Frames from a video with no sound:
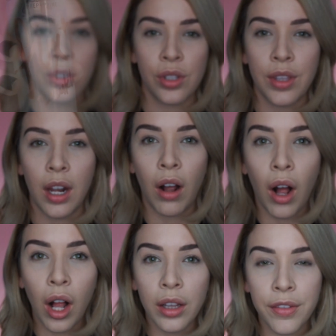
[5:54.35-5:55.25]
so that
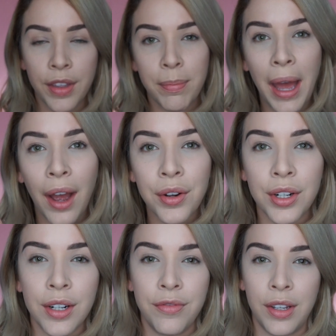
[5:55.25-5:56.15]
all of the
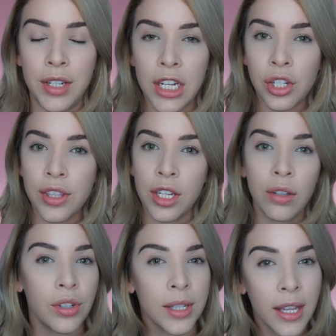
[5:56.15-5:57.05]
powder and foundation that
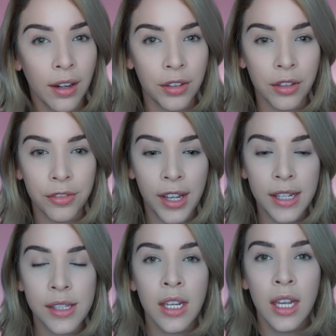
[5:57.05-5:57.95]
you just laid on your
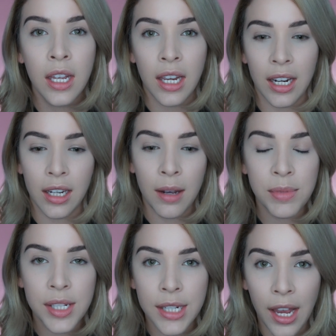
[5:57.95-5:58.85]
face, it
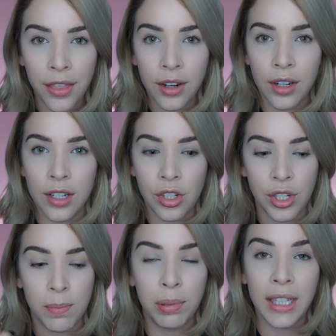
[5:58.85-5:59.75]
comes together and it
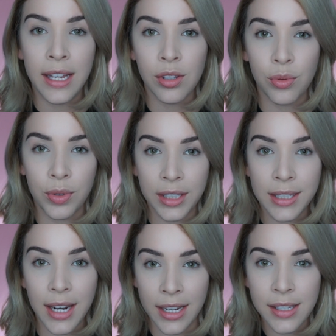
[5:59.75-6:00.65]
just blends really
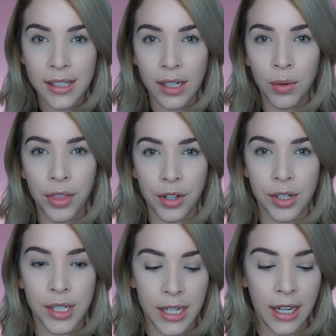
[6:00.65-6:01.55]
nicely with your
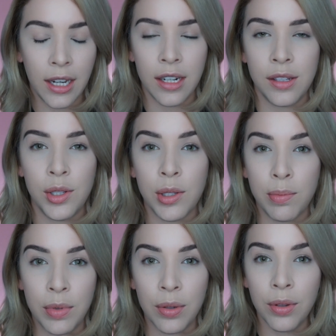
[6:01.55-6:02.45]
skin and is
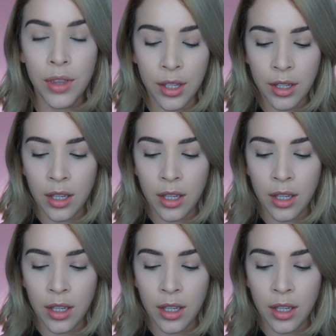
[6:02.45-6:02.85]
smooth.